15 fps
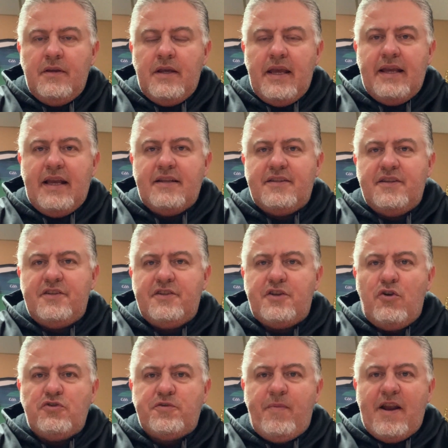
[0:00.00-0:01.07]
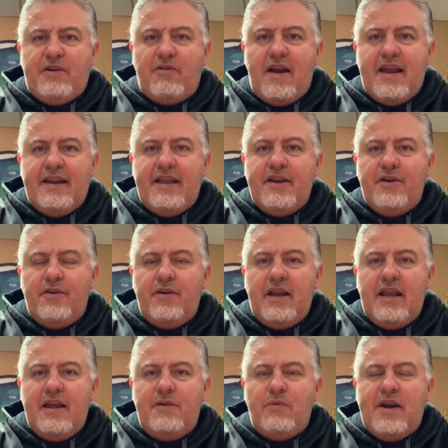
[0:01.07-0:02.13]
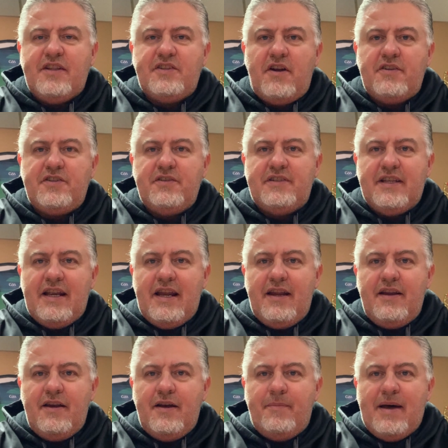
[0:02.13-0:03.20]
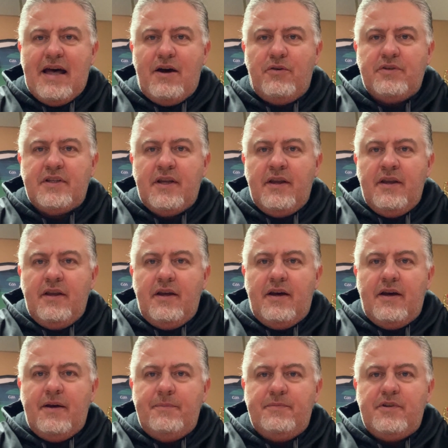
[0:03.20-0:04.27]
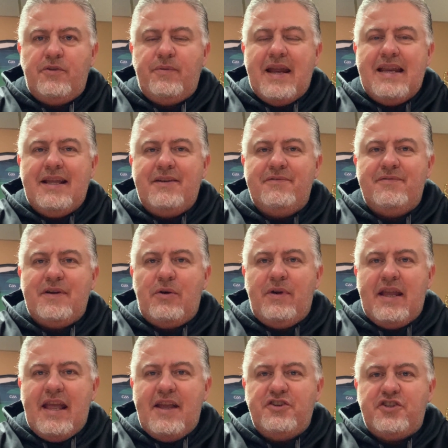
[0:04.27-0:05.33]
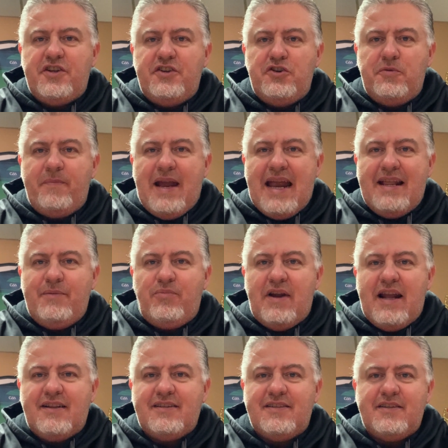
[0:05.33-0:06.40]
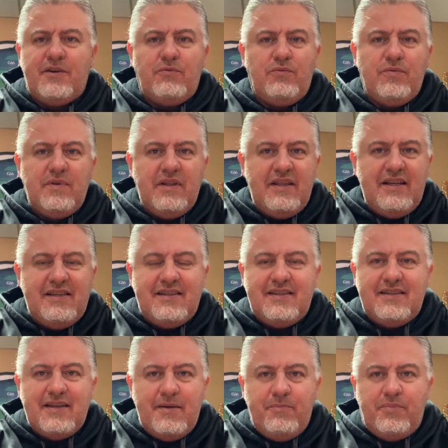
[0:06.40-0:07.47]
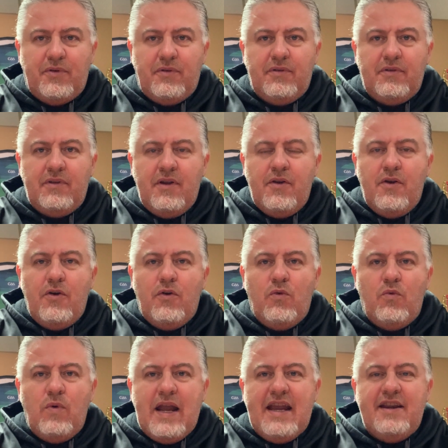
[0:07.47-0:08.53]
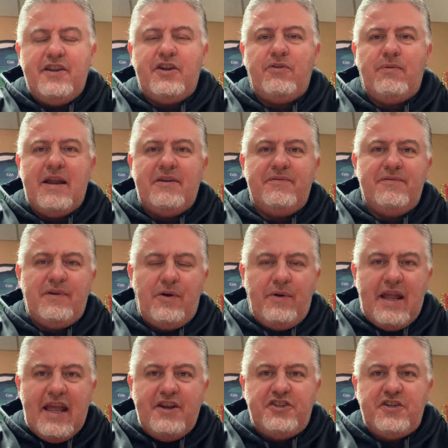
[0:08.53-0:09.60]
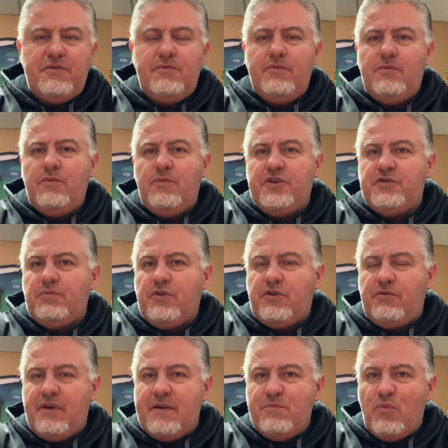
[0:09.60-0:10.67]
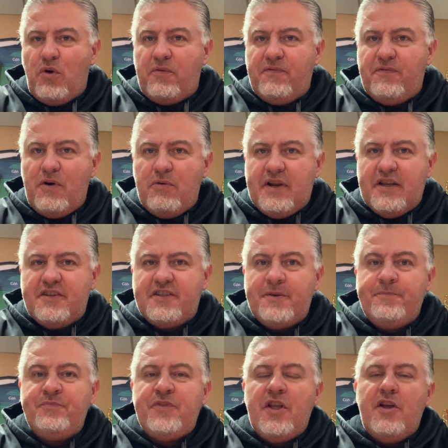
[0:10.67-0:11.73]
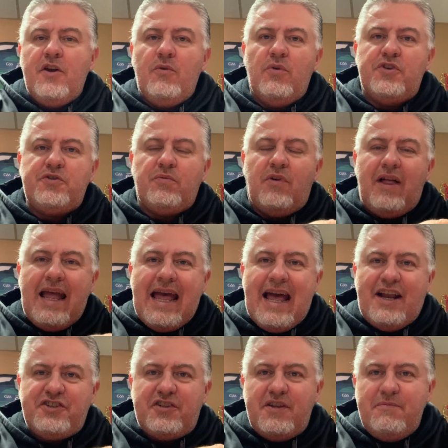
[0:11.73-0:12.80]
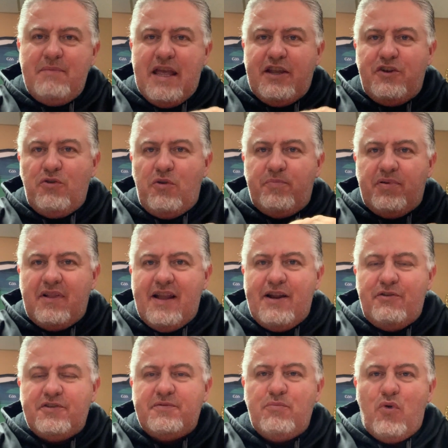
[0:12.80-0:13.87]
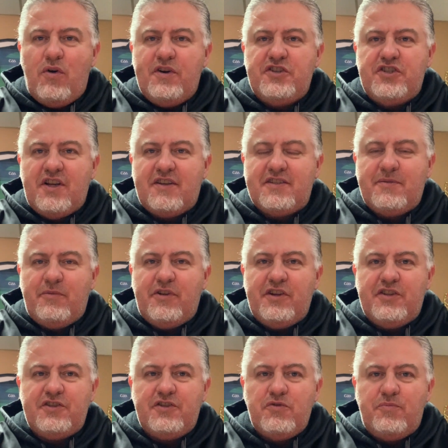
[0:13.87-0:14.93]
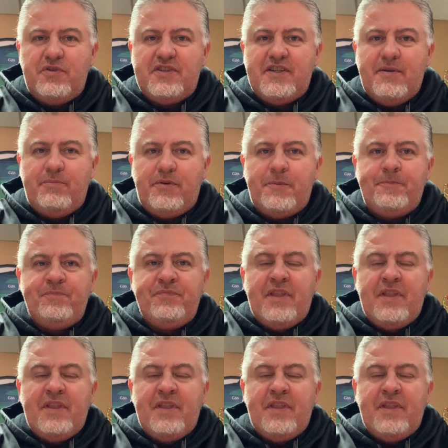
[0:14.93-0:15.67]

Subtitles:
Hey guys, this is Coach Mike Ryan here, and want to talk to you today about creating variation in your batting practice and a really simple way to create variation, which will create more focus, which will actually make your players more adjustable. And it's super simple.